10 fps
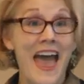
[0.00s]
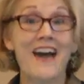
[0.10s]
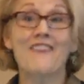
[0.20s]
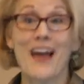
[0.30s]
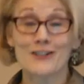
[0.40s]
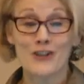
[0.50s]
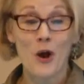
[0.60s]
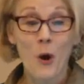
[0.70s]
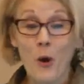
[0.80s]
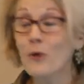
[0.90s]
have actually
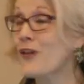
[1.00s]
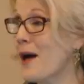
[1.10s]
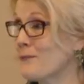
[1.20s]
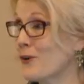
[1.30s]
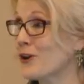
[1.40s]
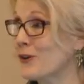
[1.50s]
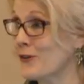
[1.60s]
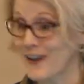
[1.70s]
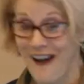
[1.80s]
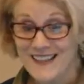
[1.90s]
a whole lot more
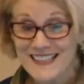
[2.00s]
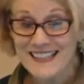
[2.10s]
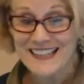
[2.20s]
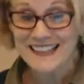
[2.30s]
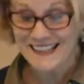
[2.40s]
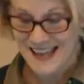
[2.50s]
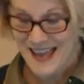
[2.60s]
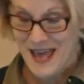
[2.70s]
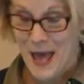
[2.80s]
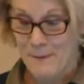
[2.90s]
curiosity
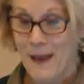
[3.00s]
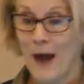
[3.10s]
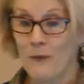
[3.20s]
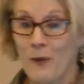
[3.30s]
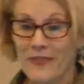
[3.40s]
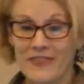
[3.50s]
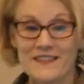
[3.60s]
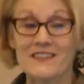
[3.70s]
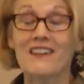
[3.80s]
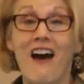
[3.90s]
about what
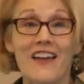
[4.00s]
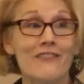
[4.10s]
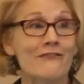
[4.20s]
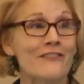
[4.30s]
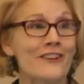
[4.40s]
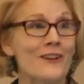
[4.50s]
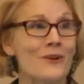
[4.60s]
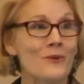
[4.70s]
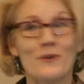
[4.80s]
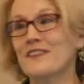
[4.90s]
this life
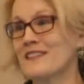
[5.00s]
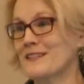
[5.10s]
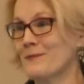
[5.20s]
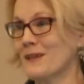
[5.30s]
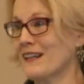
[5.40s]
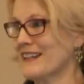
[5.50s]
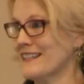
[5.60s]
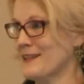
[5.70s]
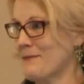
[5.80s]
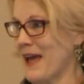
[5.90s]
with disability
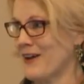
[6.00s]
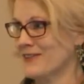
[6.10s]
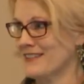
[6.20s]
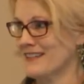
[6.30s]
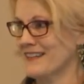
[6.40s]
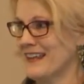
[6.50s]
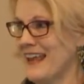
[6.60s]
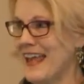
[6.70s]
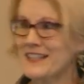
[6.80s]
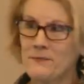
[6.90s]
is about.
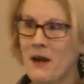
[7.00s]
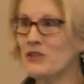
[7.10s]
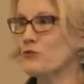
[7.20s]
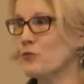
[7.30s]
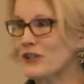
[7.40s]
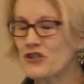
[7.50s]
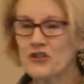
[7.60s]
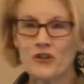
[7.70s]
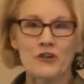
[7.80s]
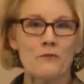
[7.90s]
It's much
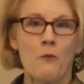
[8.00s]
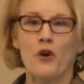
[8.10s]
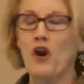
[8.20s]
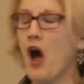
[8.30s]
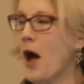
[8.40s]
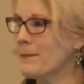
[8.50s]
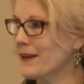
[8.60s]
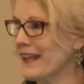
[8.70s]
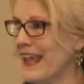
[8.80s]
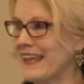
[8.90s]
richer, more
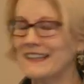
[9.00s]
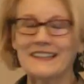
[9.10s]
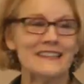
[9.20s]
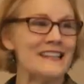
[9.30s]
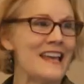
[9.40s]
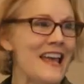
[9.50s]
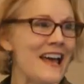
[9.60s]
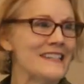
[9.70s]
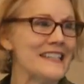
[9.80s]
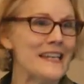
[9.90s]
complicated,
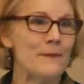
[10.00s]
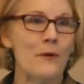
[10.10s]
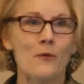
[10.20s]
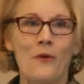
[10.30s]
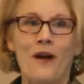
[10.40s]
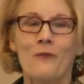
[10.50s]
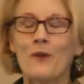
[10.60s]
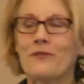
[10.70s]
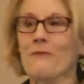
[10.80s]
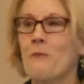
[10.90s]
deep,
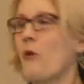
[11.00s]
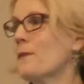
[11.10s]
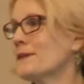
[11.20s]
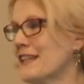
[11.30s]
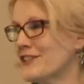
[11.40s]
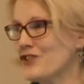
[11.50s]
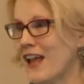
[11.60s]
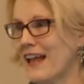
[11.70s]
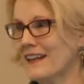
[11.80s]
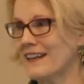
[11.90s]
with more
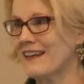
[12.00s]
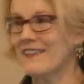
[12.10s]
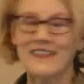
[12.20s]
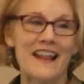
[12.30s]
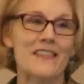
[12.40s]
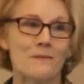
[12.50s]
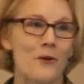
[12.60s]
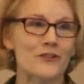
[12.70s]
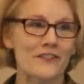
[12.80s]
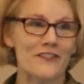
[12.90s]
potentiality than I think
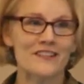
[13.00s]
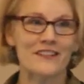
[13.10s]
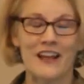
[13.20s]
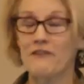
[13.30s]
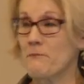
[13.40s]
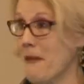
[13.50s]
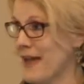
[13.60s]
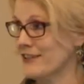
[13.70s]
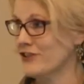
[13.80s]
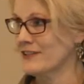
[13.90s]
most of us could ever
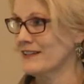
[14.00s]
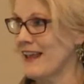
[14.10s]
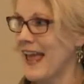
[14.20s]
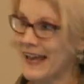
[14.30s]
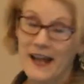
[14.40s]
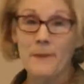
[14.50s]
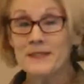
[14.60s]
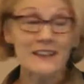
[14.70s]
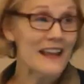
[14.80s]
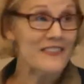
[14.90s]
imagine. And I'm
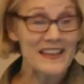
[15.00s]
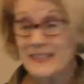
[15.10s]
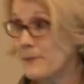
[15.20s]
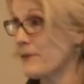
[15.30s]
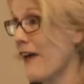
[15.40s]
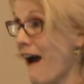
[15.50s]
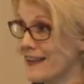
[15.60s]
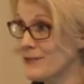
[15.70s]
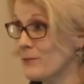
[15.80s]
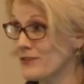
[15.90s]
still at that tip of the
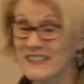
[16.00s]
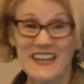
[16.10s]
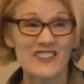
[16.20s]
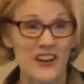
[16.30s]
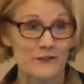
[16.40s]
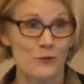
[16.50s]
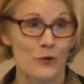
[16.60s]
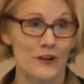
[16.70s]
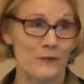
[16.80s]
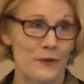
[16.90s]
iceberg stage after
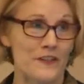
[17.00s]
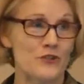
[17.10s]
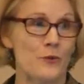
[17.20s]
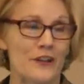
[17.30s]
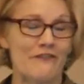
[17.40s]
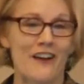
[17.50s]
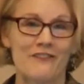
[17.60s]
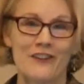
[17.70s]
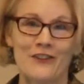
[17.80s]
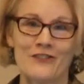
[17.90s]
working with it
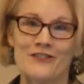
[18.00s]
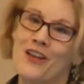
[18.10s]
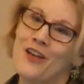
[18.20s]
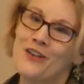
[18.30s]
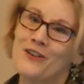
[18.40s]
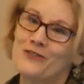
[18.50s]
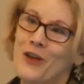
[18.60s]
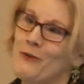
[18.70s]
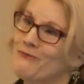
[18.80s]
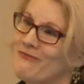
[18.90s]
25 years.
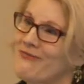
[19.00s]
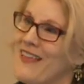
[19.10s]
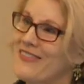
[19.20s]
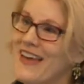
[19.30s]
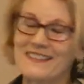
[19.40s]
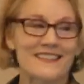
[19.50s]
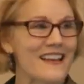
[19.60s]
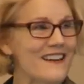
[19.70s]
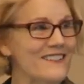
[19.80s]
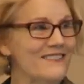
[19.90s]
So
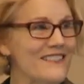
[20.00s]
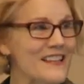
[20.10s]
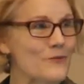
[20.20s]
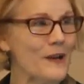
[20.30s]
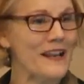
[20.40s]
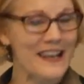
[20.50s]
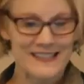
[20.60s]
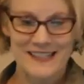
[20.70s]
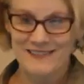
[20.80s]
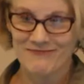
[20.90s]
that's, uh, that's what I'd
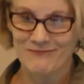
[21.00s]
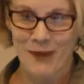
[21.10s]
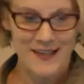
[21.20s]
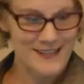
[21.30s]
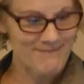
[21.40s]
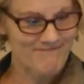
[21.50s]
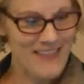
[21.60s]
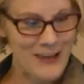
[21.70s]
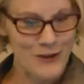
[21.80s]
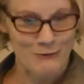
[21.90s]
like to posit.
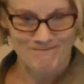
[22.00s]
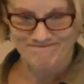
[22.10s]
Thank you.